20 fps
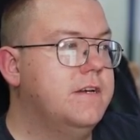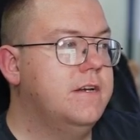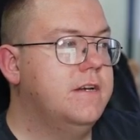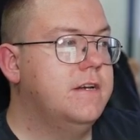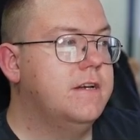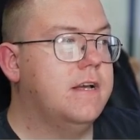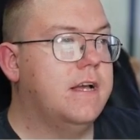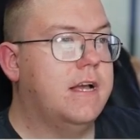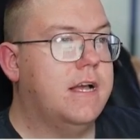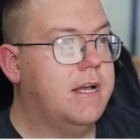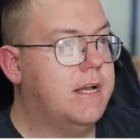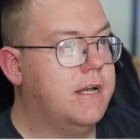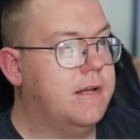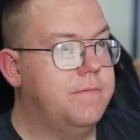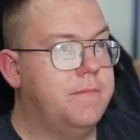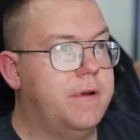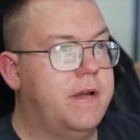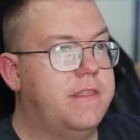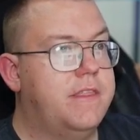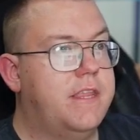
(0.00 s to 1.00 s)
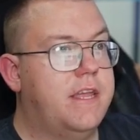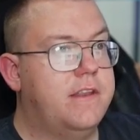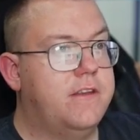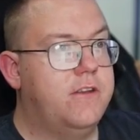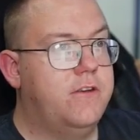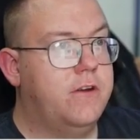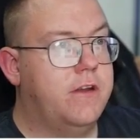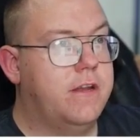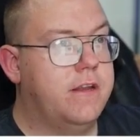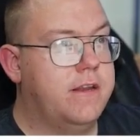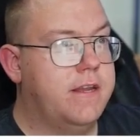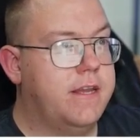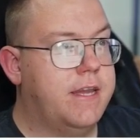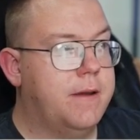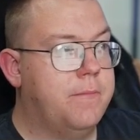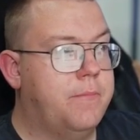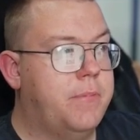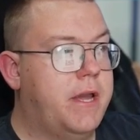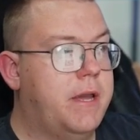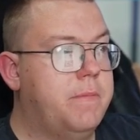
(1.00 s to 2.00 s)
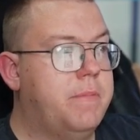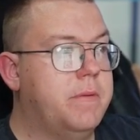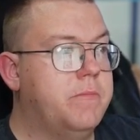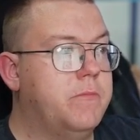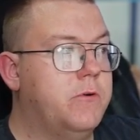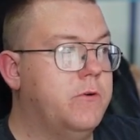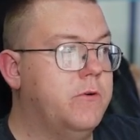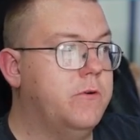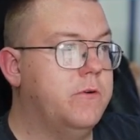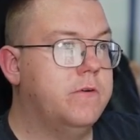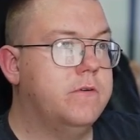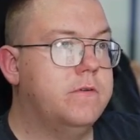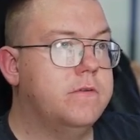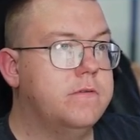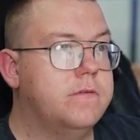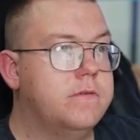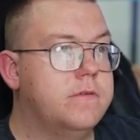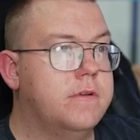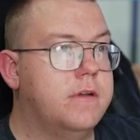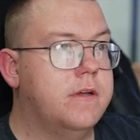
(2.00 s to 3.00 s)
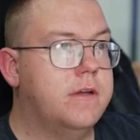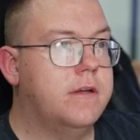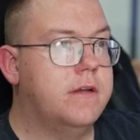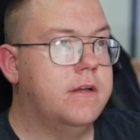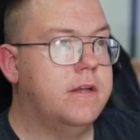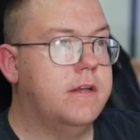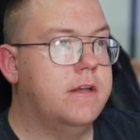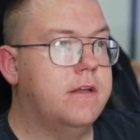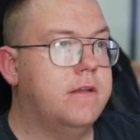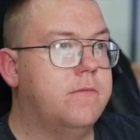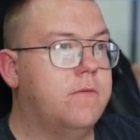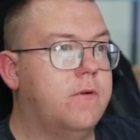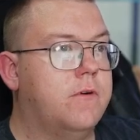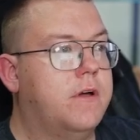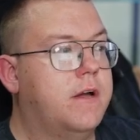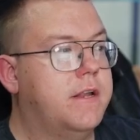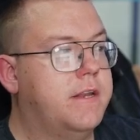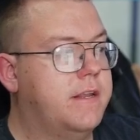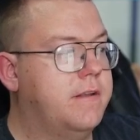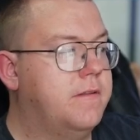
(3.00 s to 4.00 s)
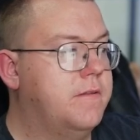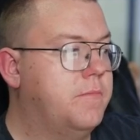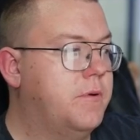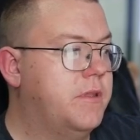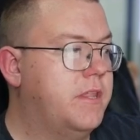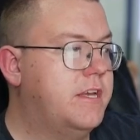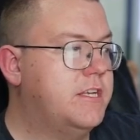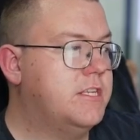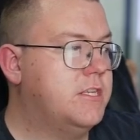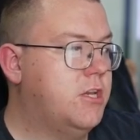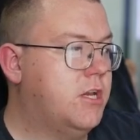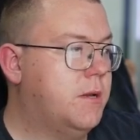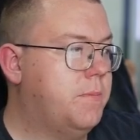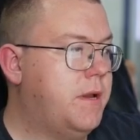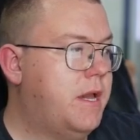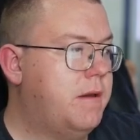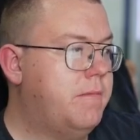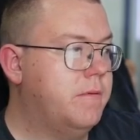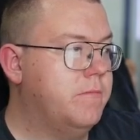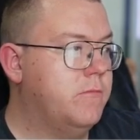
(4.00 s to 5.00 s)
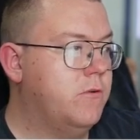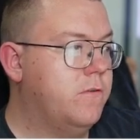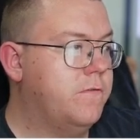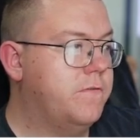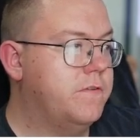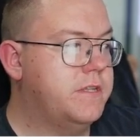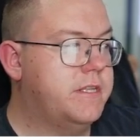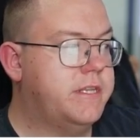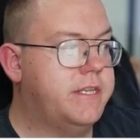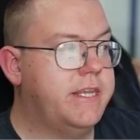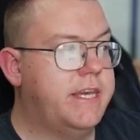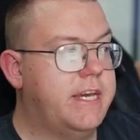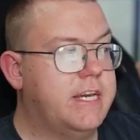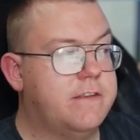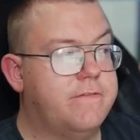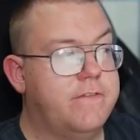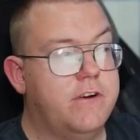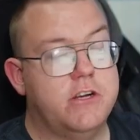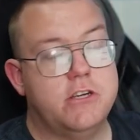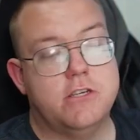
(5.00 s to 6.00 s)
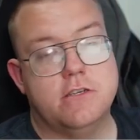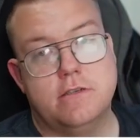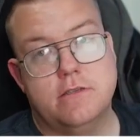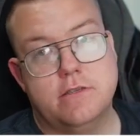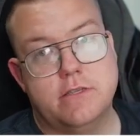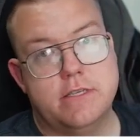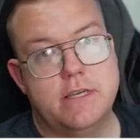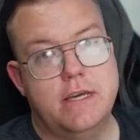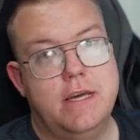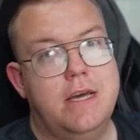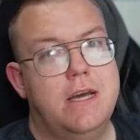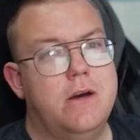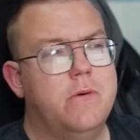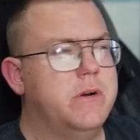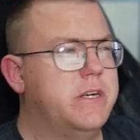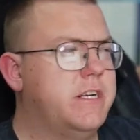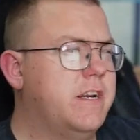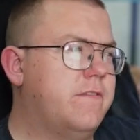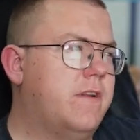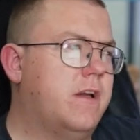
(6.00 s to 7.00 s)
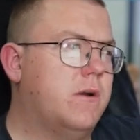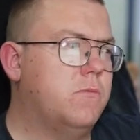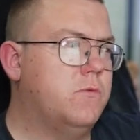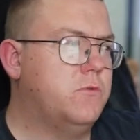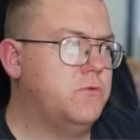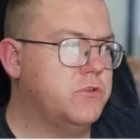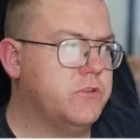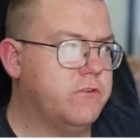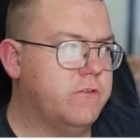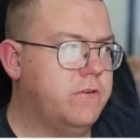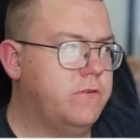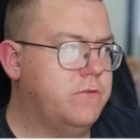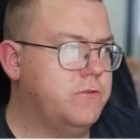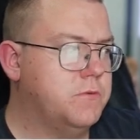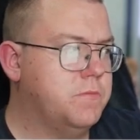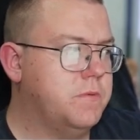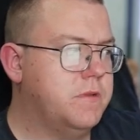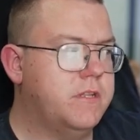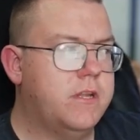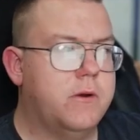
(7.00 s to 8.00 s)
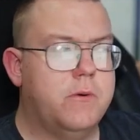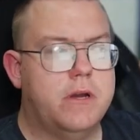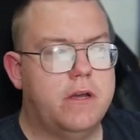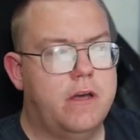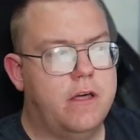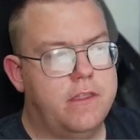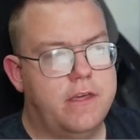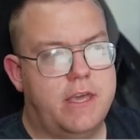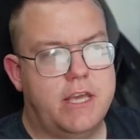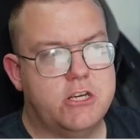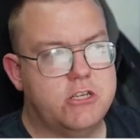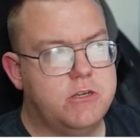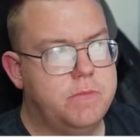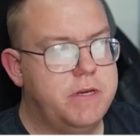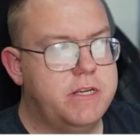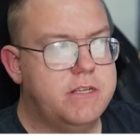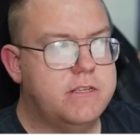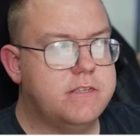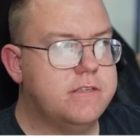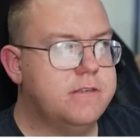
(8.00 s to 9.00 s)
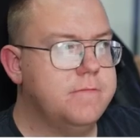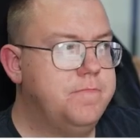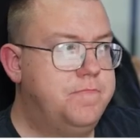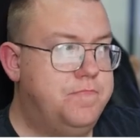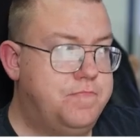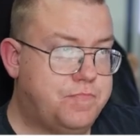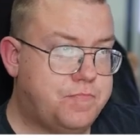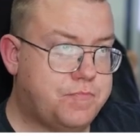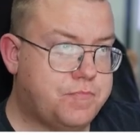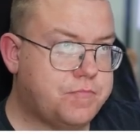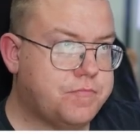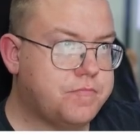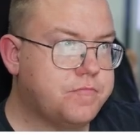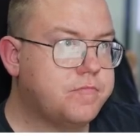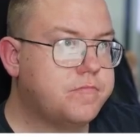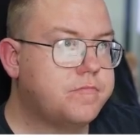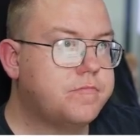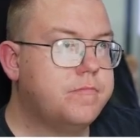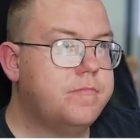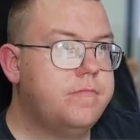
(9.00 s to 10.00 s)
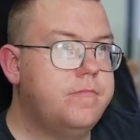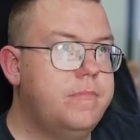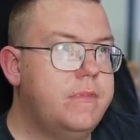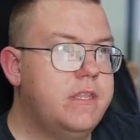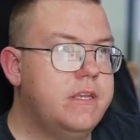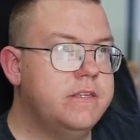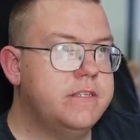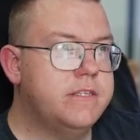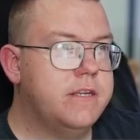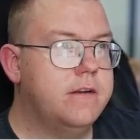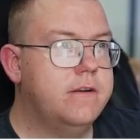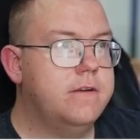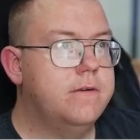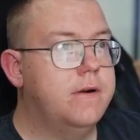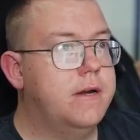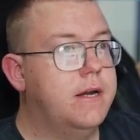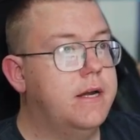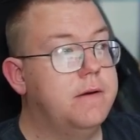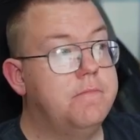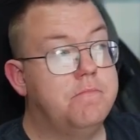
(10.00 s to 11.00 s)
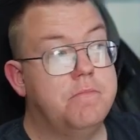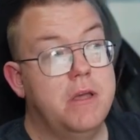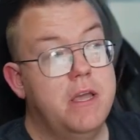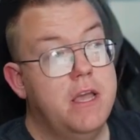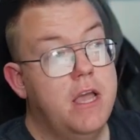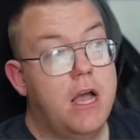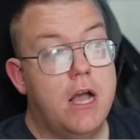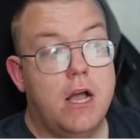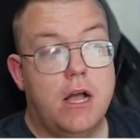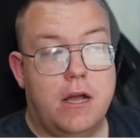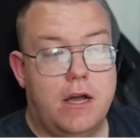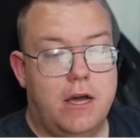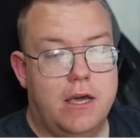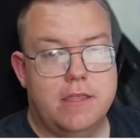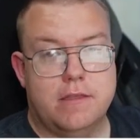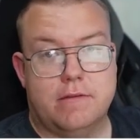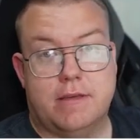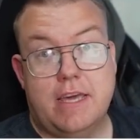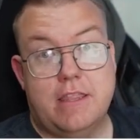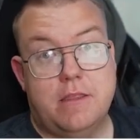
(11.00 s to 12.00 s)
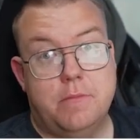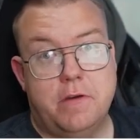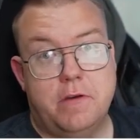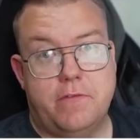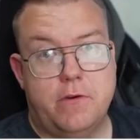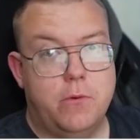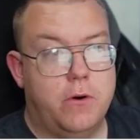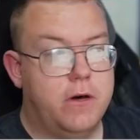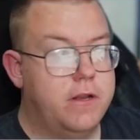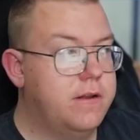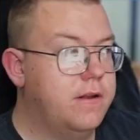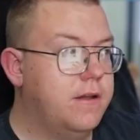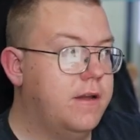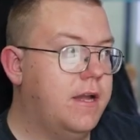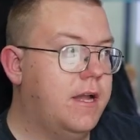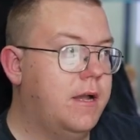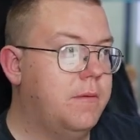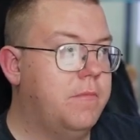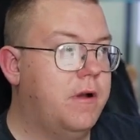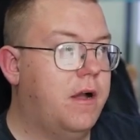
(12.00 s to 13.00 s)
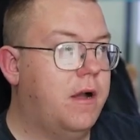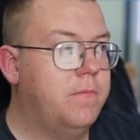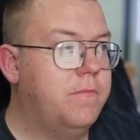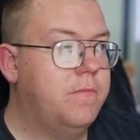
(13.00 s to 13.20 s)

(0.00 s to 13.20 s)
and then you can pay a bit more. Well, I didn't, but you can pay a bit more for DX versions, which have like wall scrolls but no other extra bits. So I get them if you want. I'm